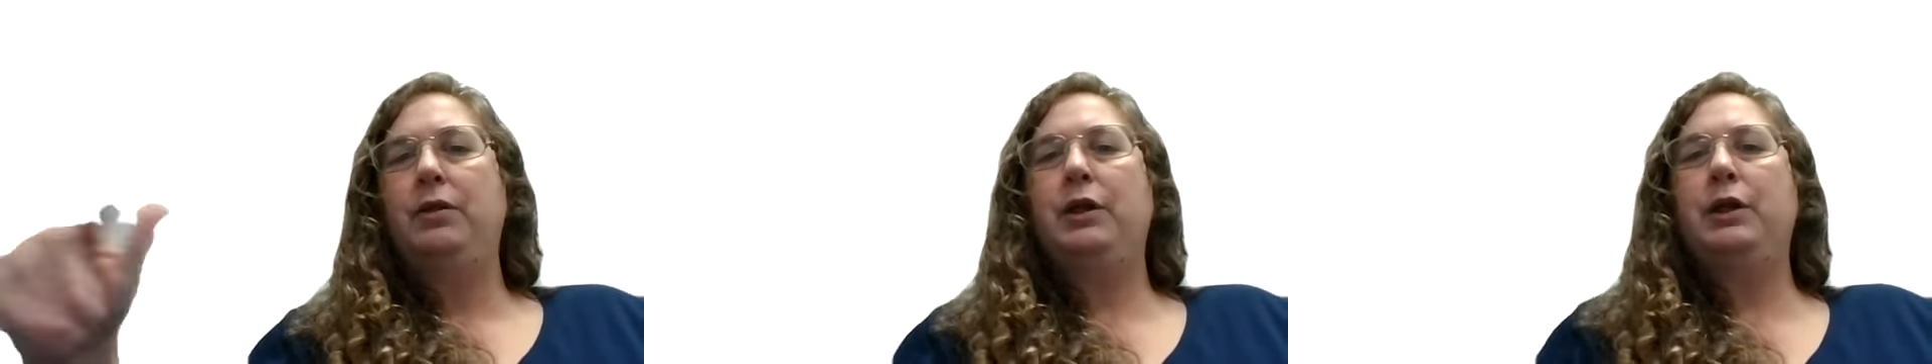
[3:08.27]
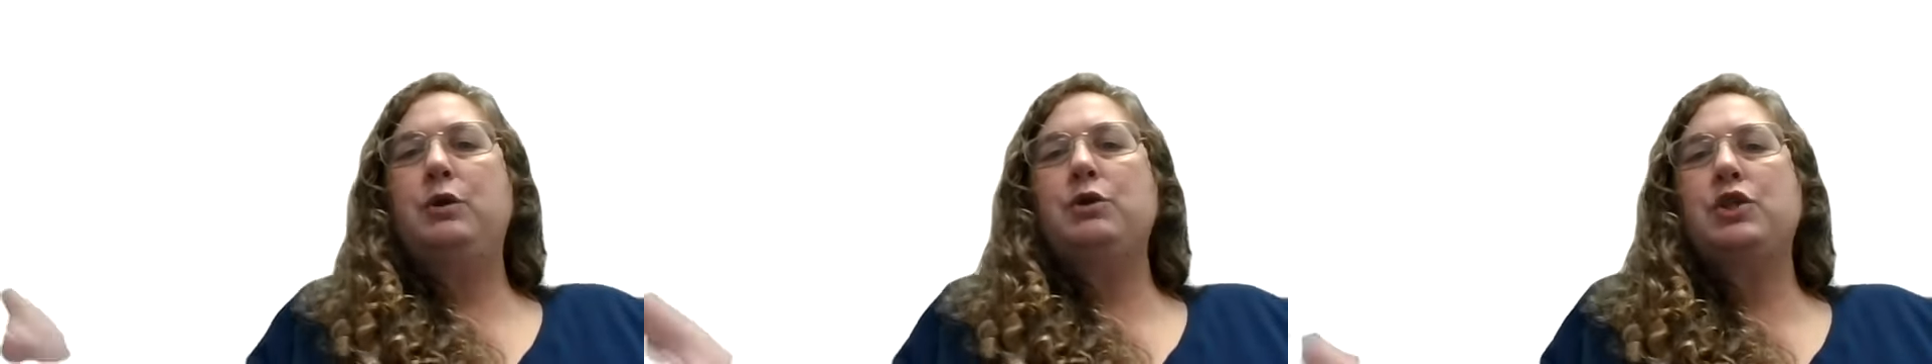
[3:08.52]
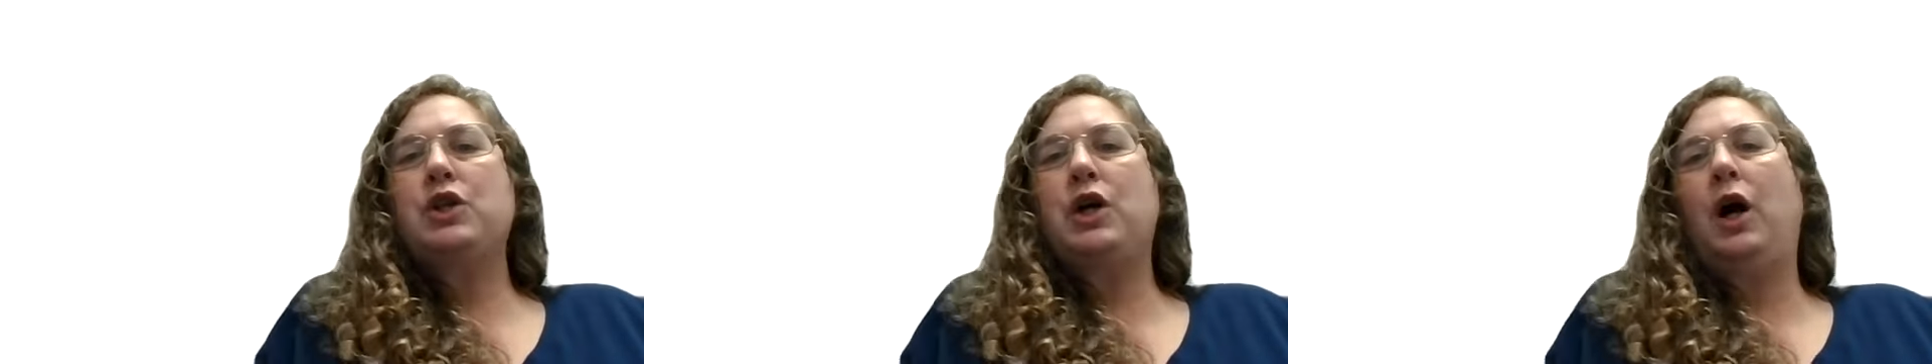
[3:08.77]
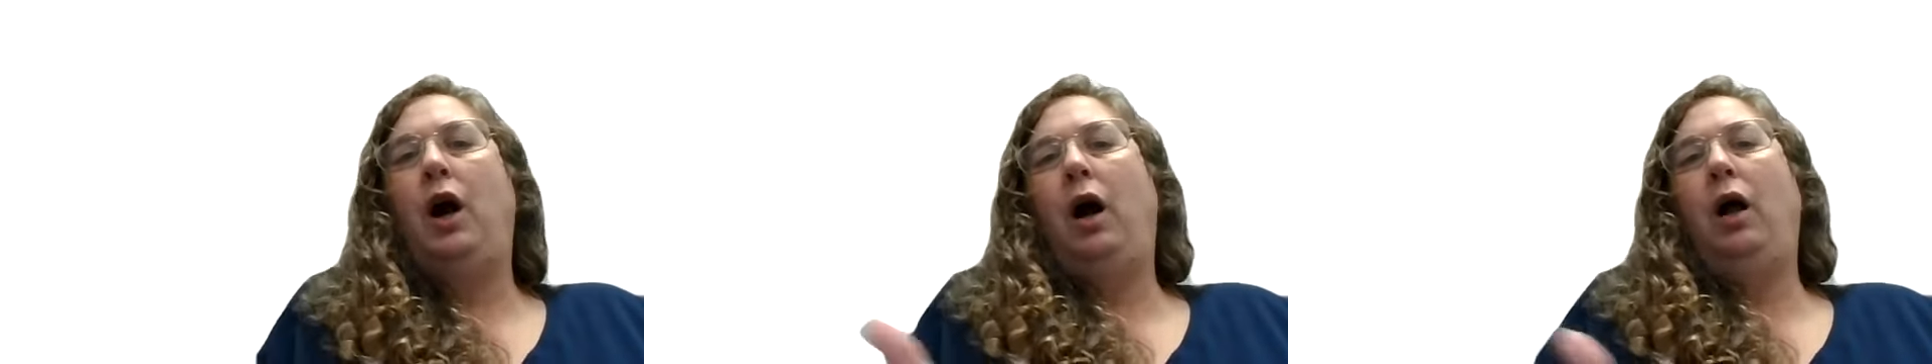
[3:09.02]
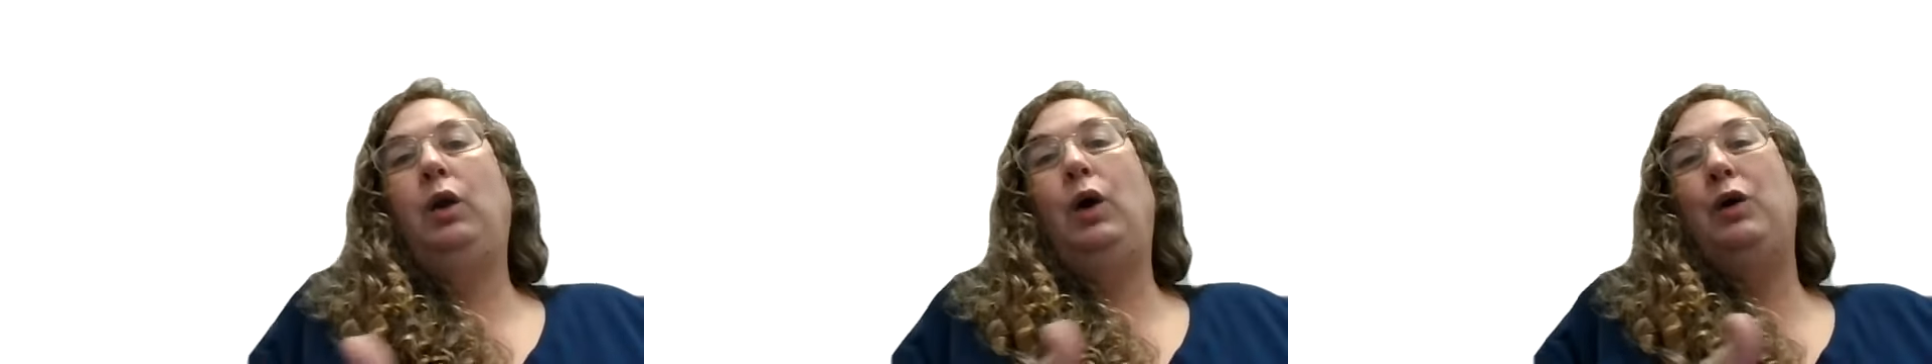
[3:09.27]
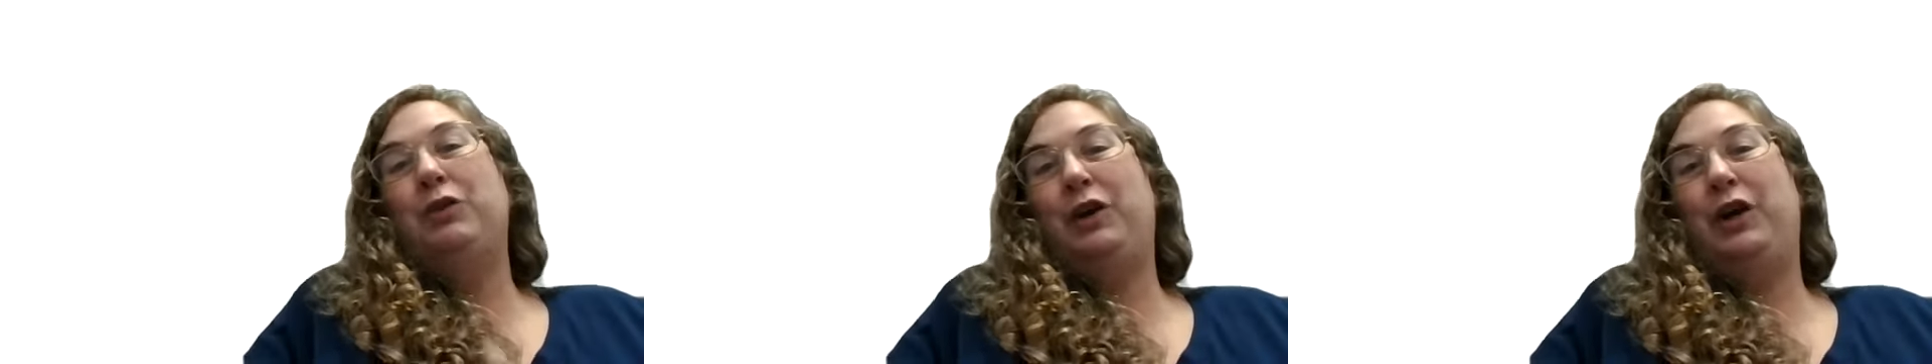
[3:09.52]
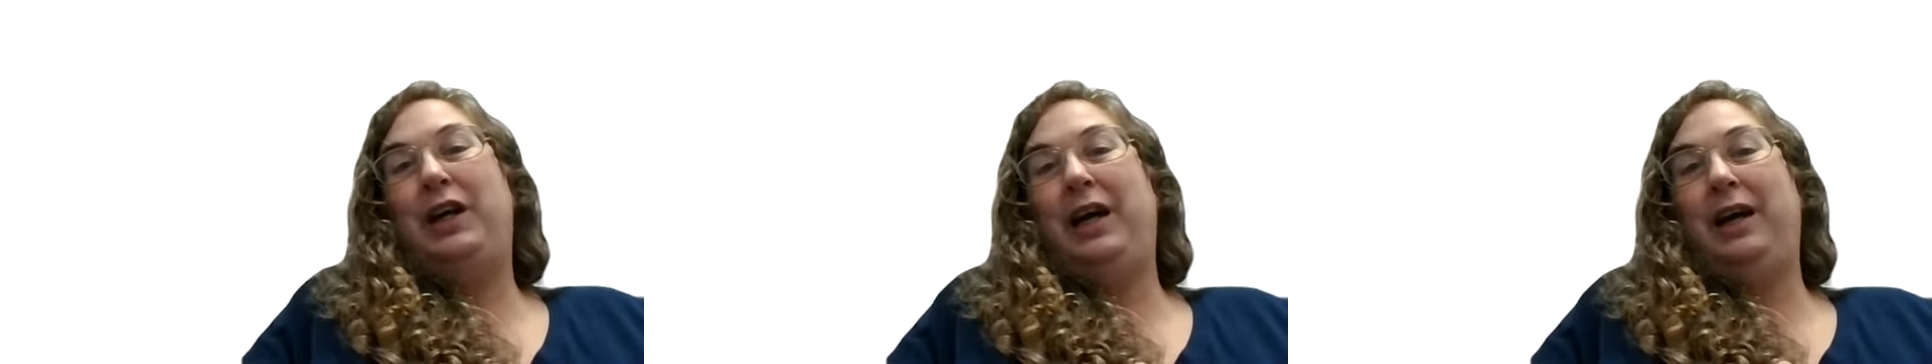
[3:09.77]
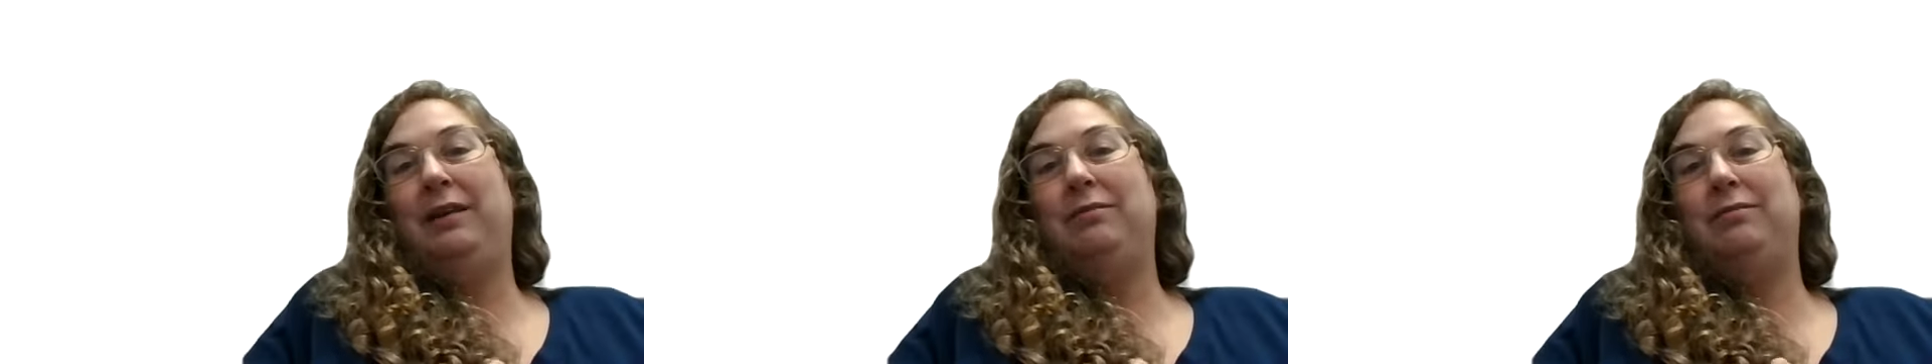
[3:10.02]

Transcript: then you start all over again.